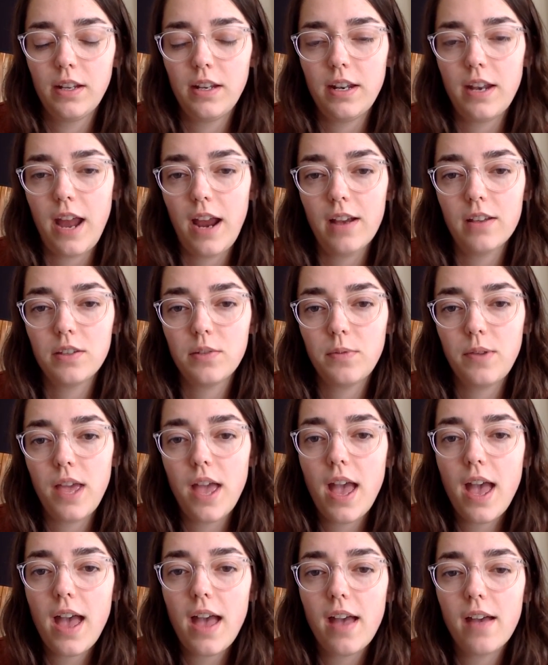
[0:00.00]
Next, we
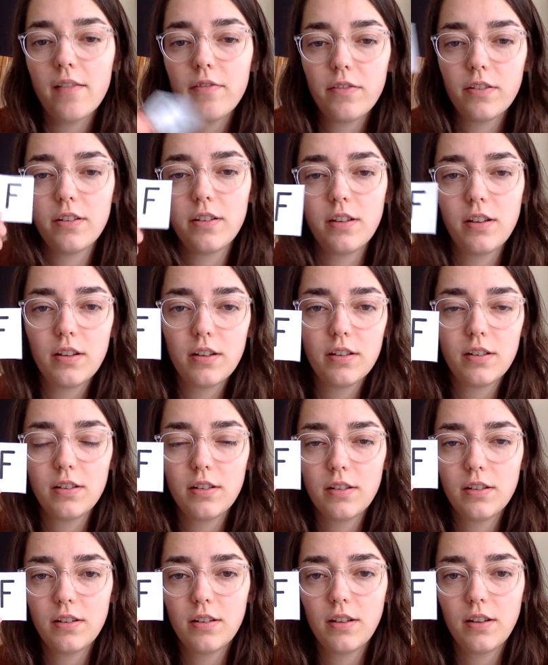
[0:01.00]
have
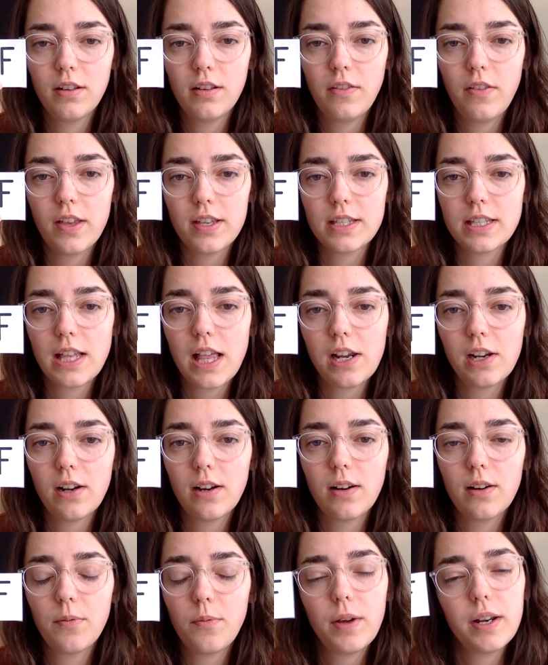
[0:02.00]
this
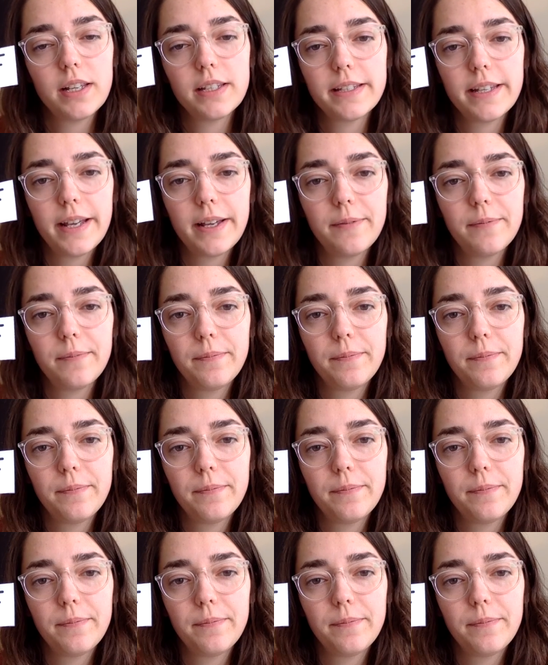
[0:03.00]
letter. What is it?